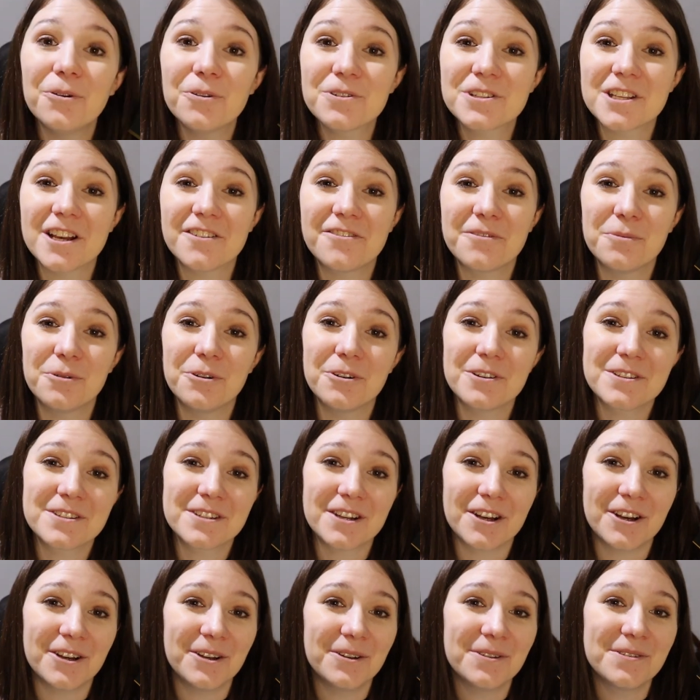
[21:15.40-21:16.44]
Also from
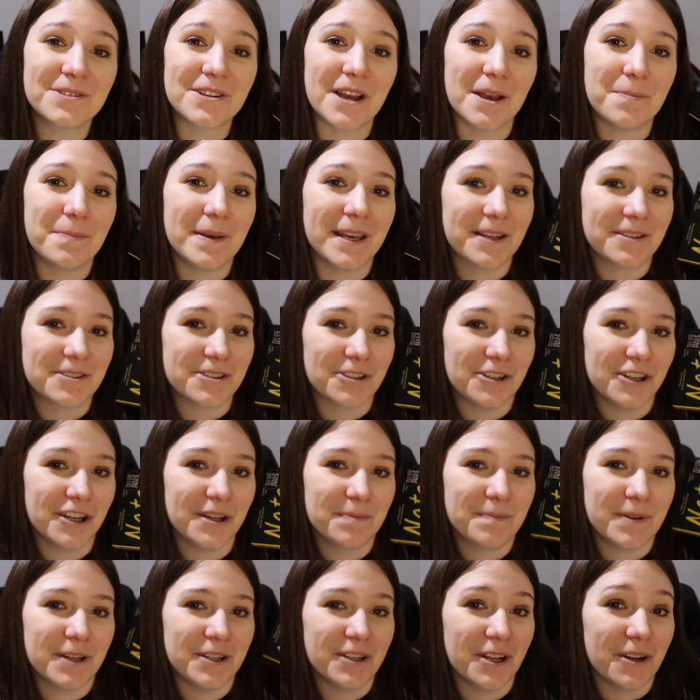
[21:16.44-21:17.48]
Waterstones, I picked
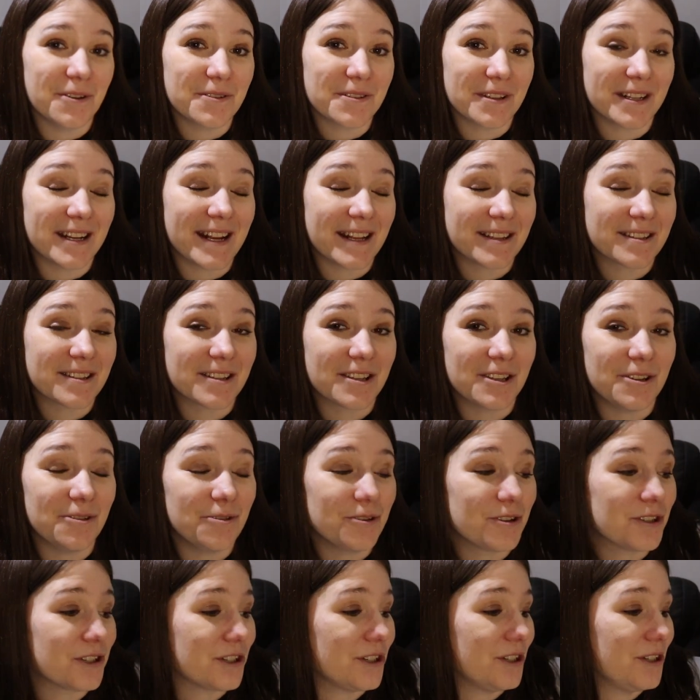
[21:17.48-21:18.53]
up Notes on an
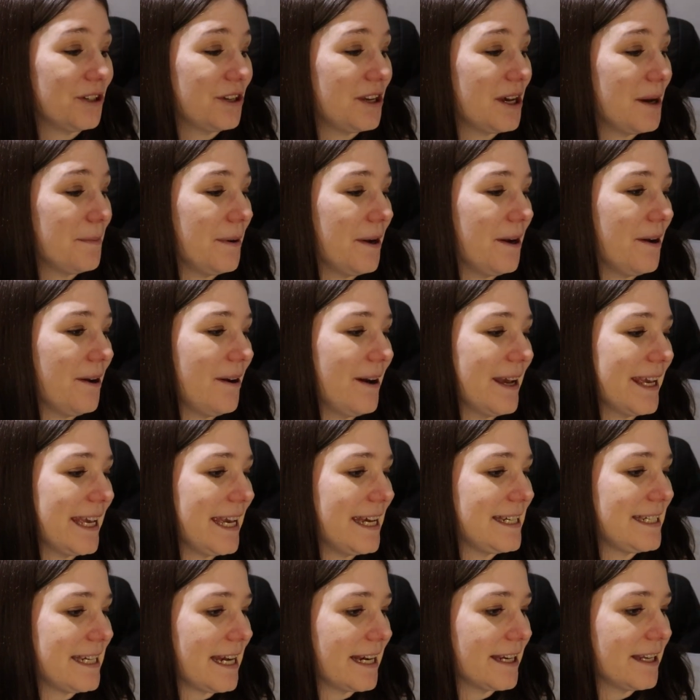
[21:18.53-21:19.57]
Execution
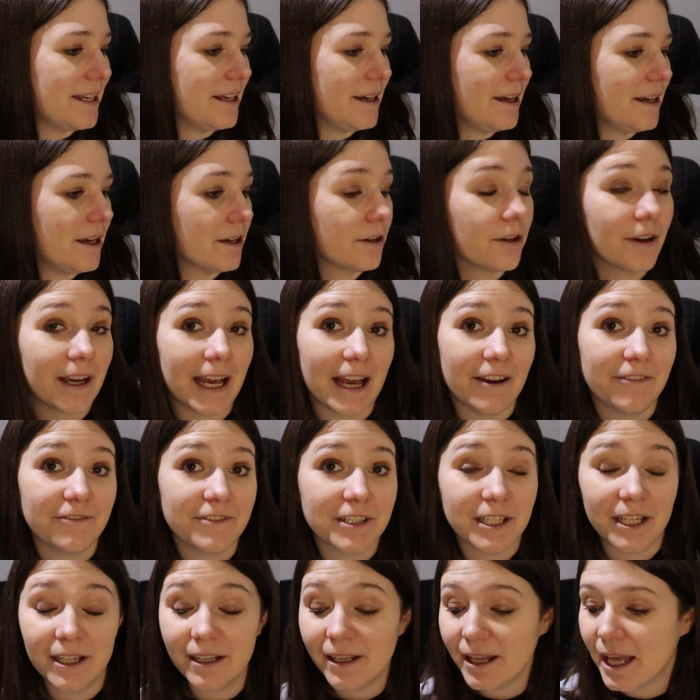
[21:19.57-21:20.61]
by
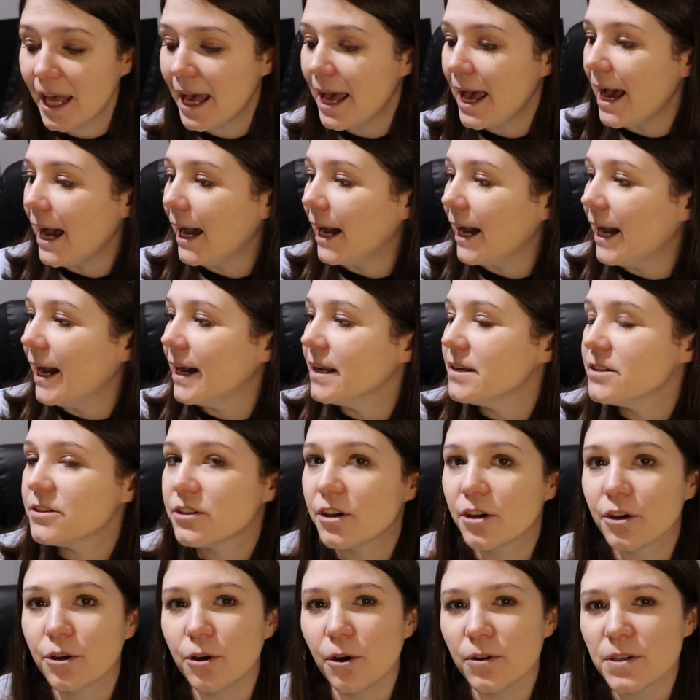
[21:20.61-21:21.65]
Danya, and
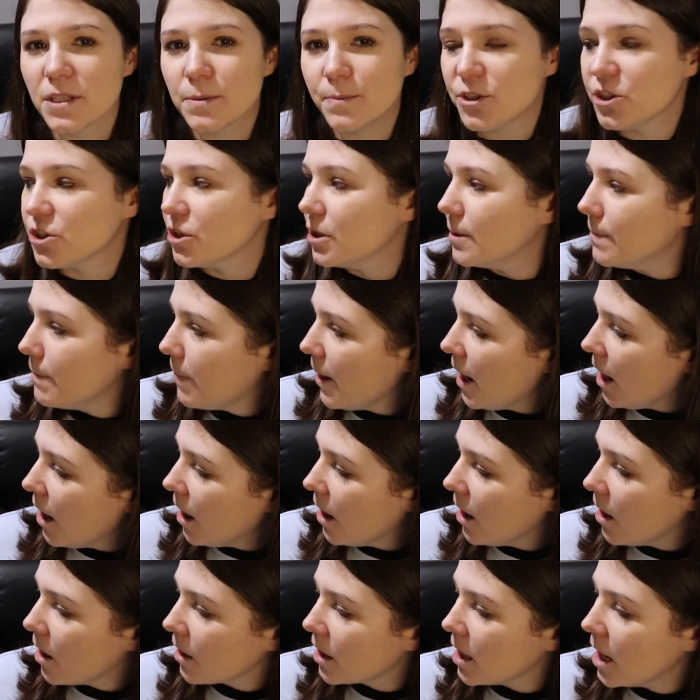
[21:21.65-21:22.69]
Godmersham
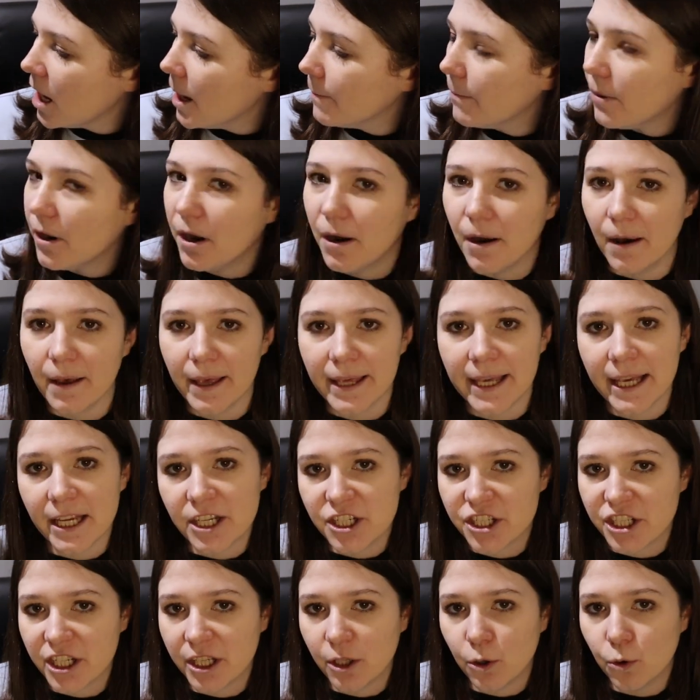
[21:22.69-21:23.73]
Park by
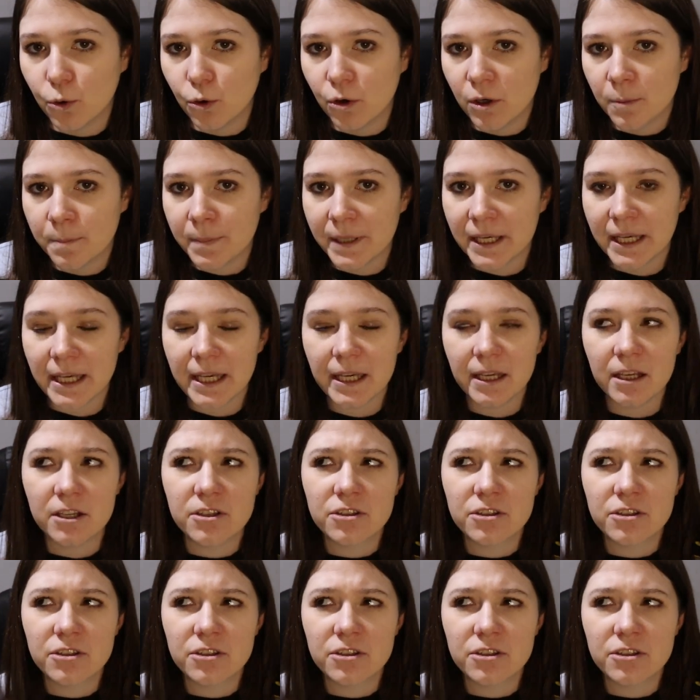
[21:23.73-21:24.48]
Gill Hornby.